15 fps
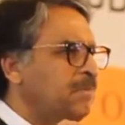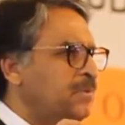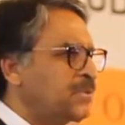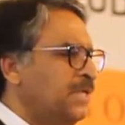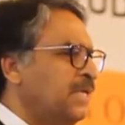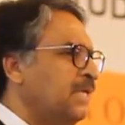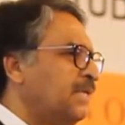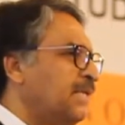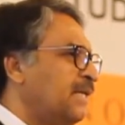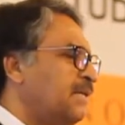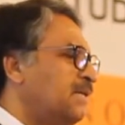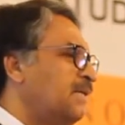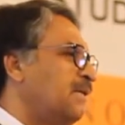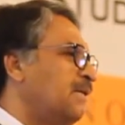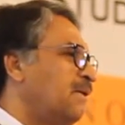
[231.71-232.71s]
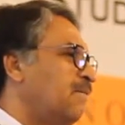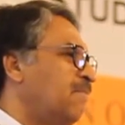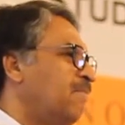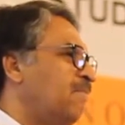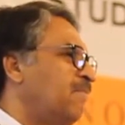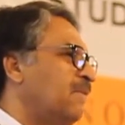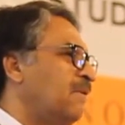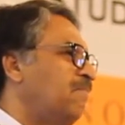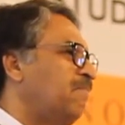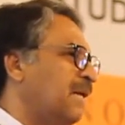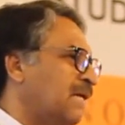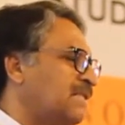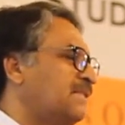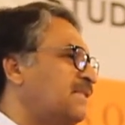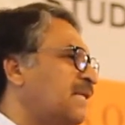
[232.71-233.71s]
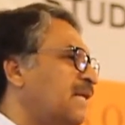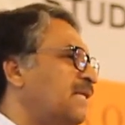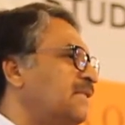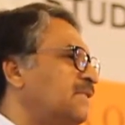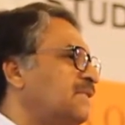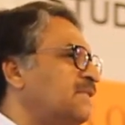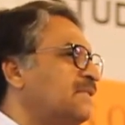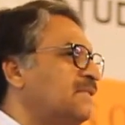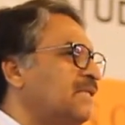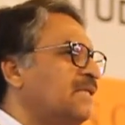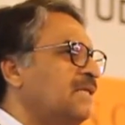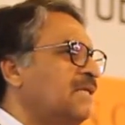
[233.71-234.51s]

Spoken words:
share that Pakistan's